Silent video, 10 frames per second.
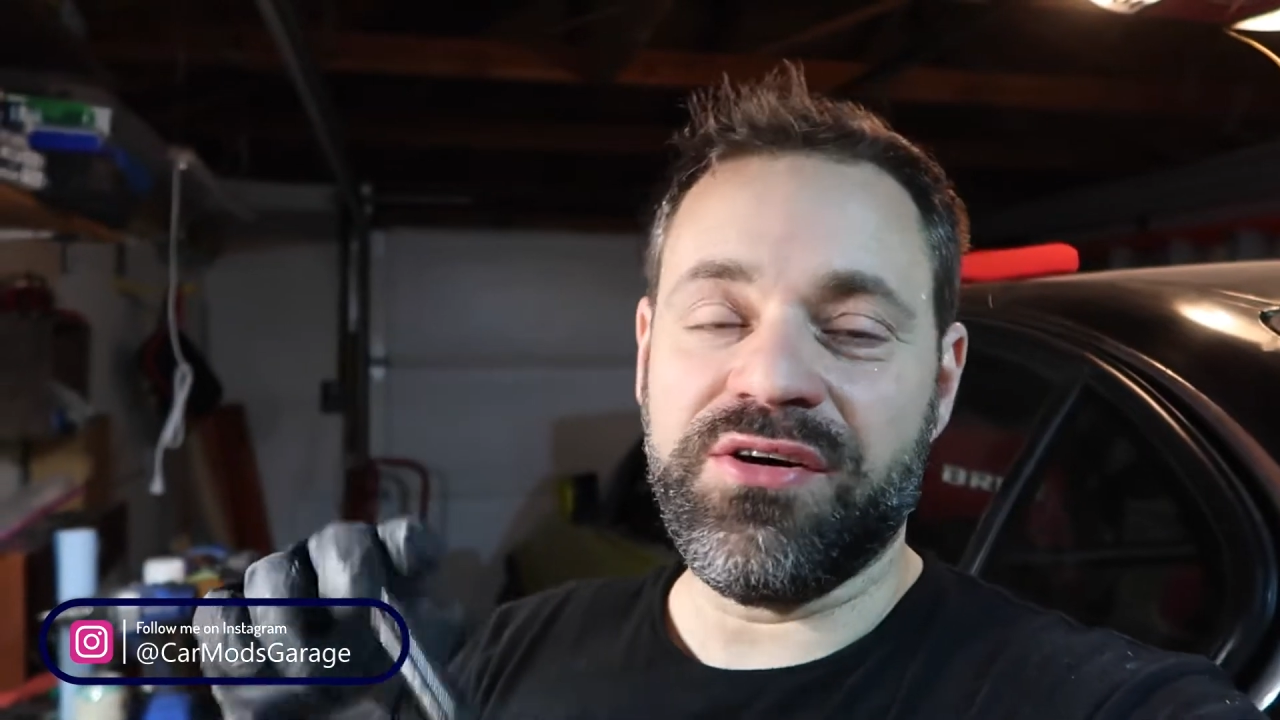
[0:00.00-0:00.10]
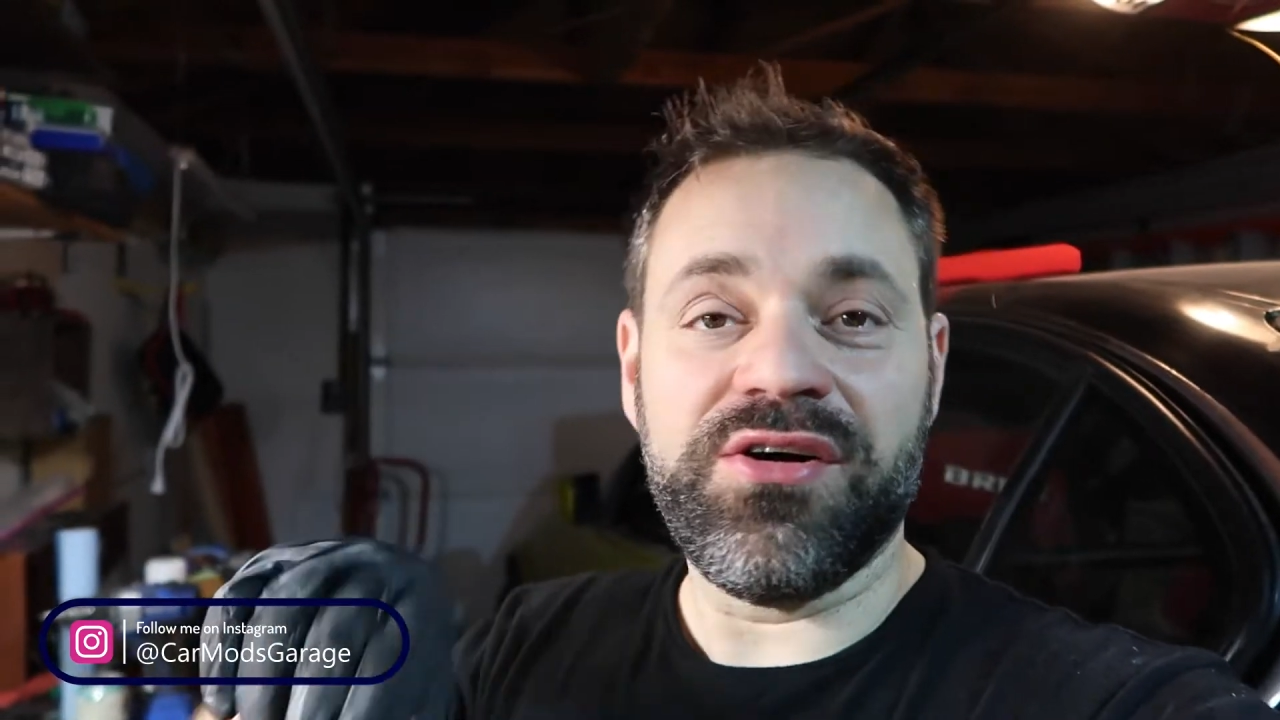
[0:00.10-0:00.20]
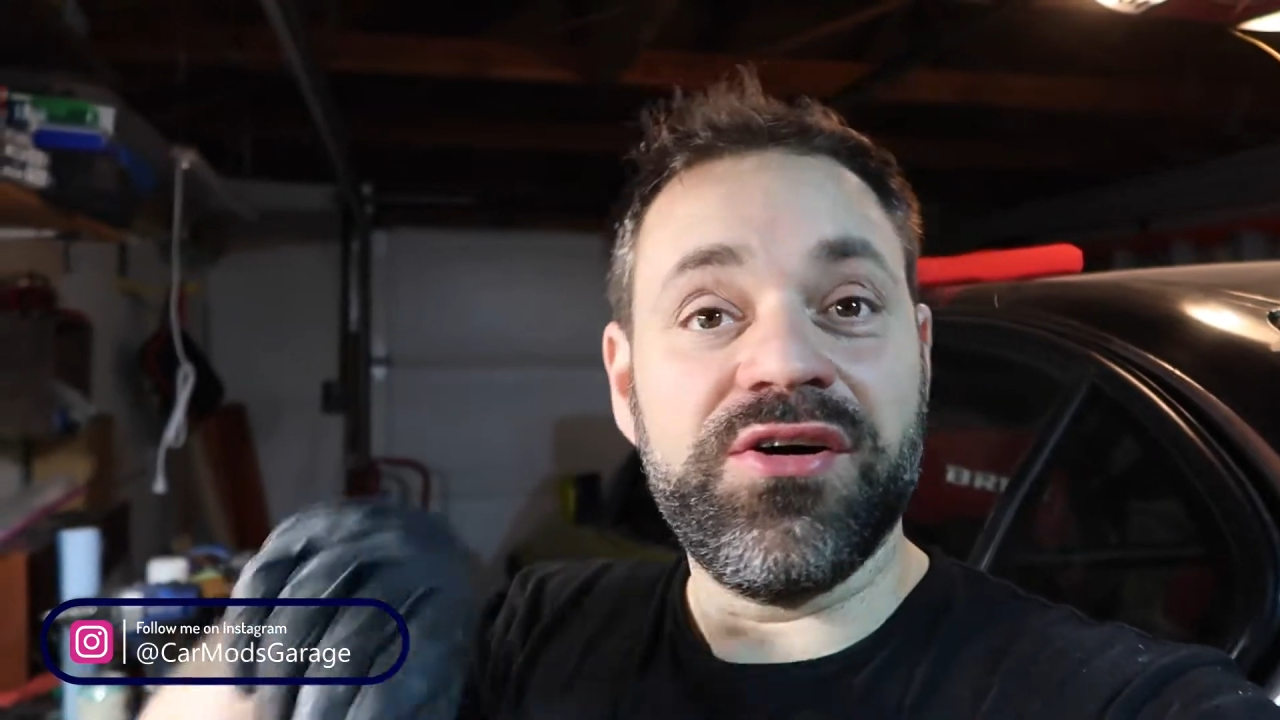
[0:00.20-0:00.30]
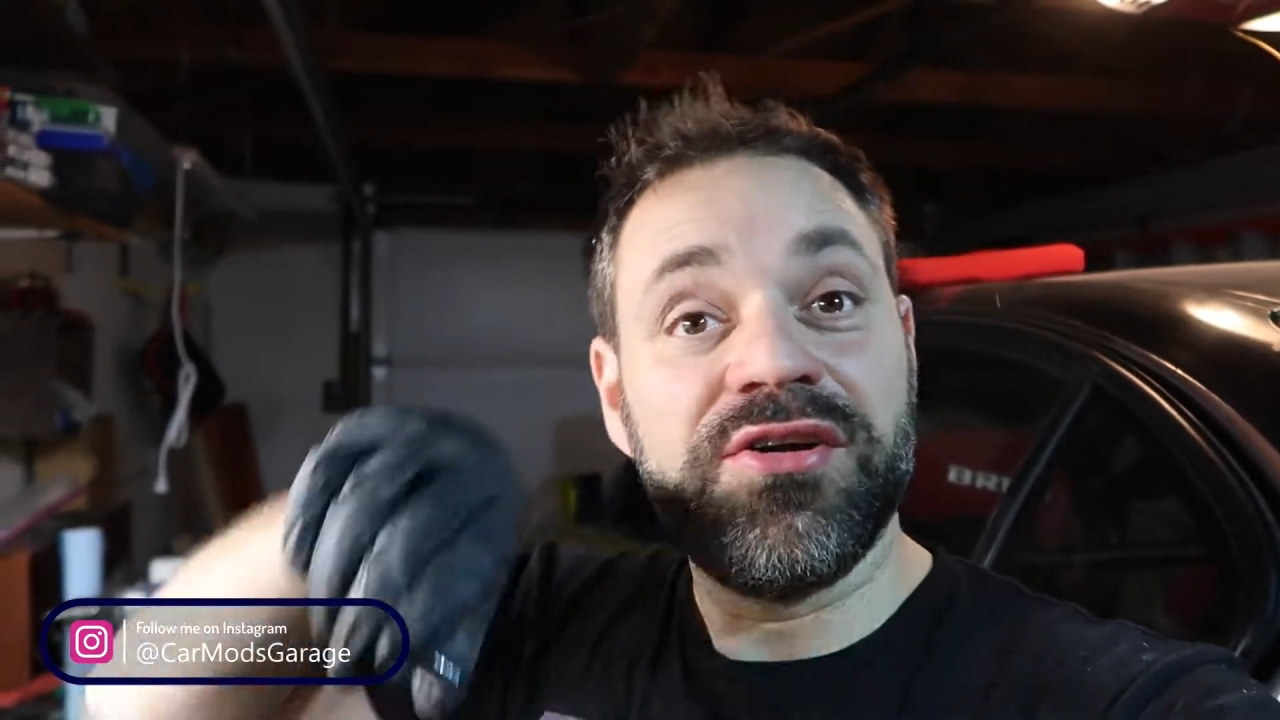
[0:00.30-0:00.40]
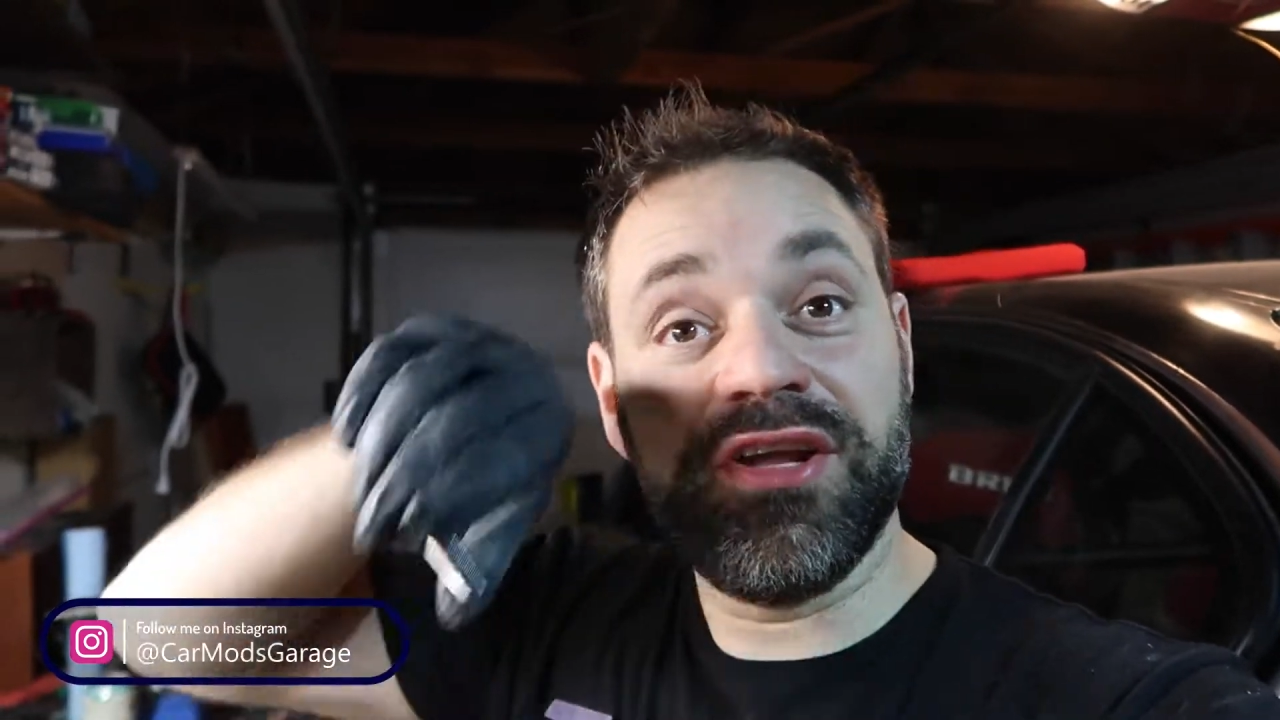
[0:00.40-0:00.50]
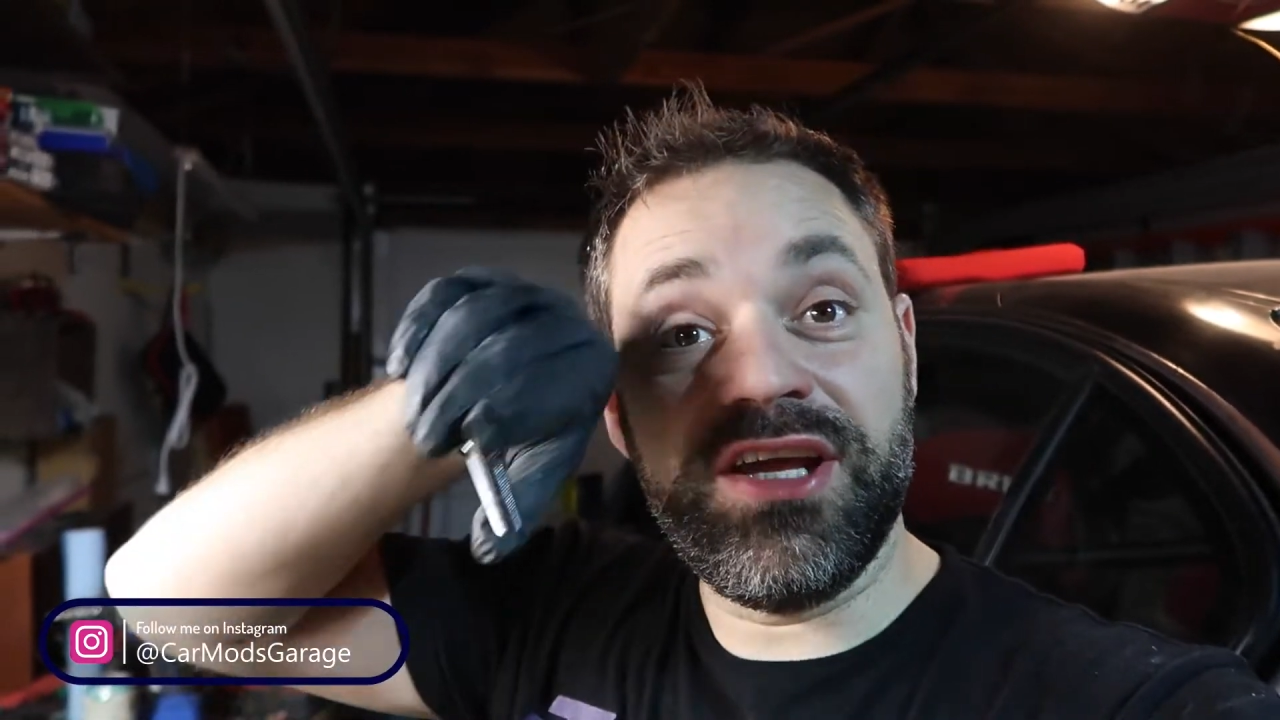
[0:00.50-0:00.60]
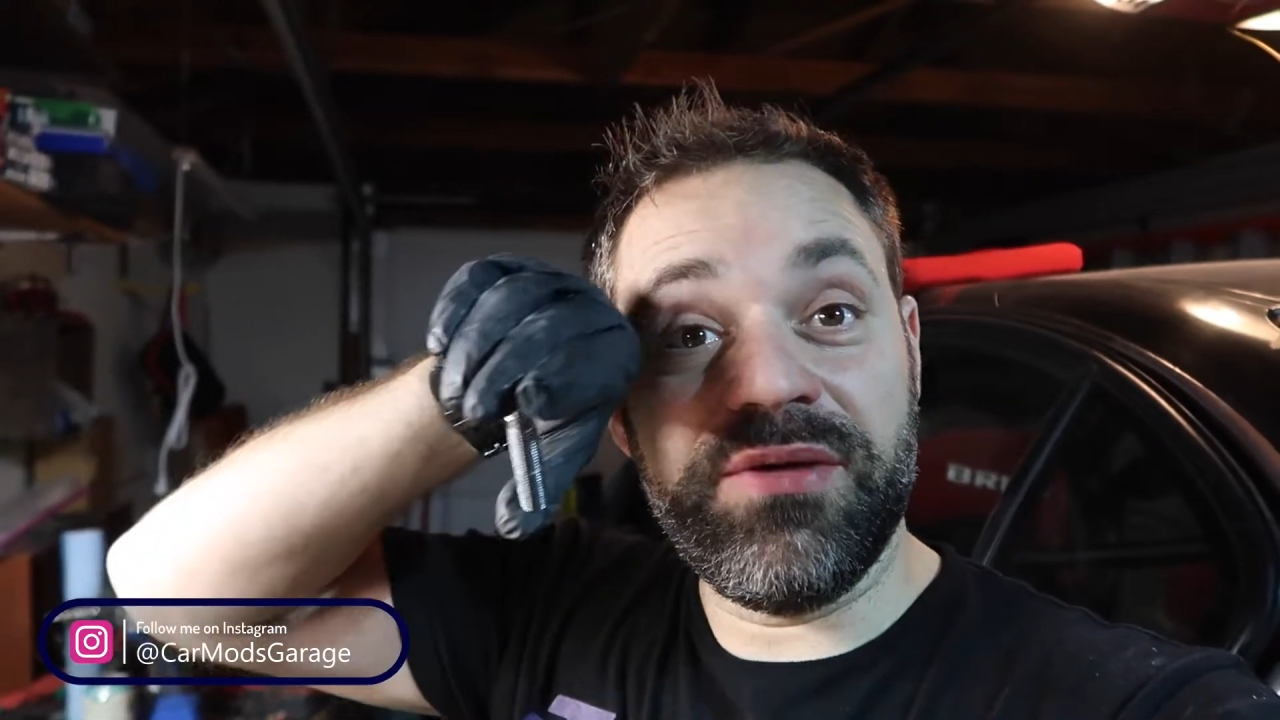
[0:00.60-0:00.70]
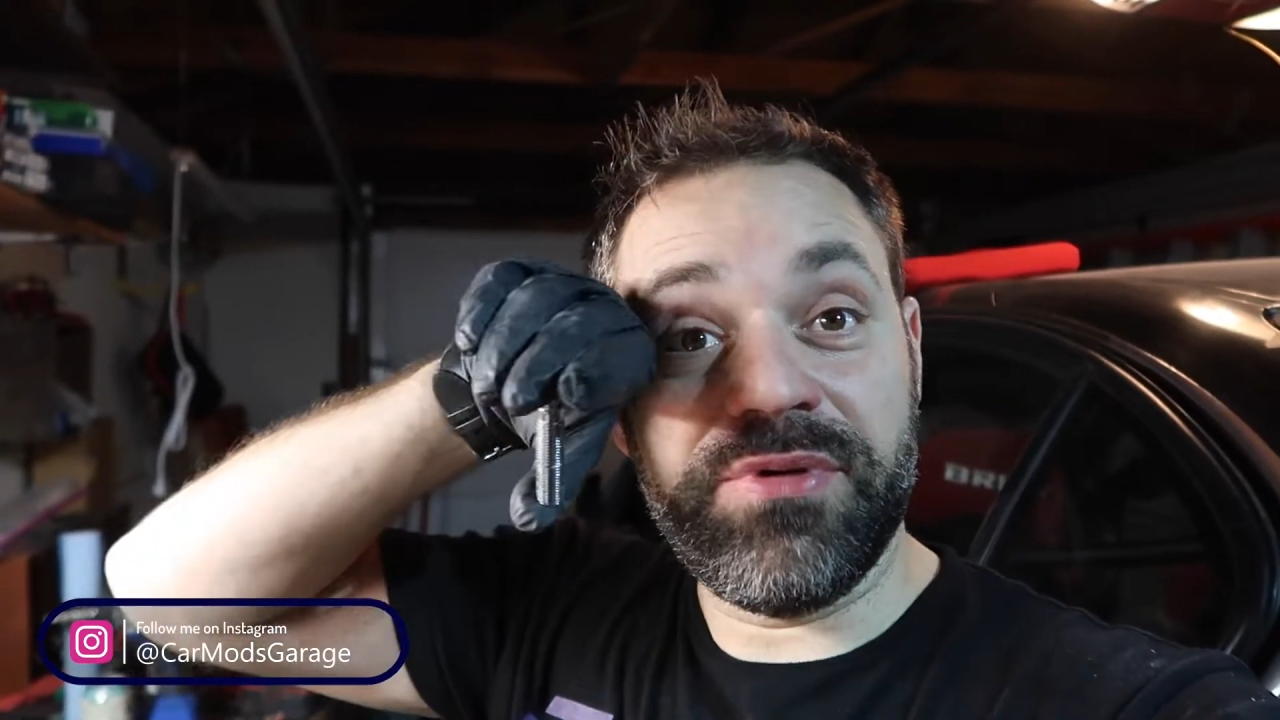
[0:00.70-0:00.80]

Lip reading: on the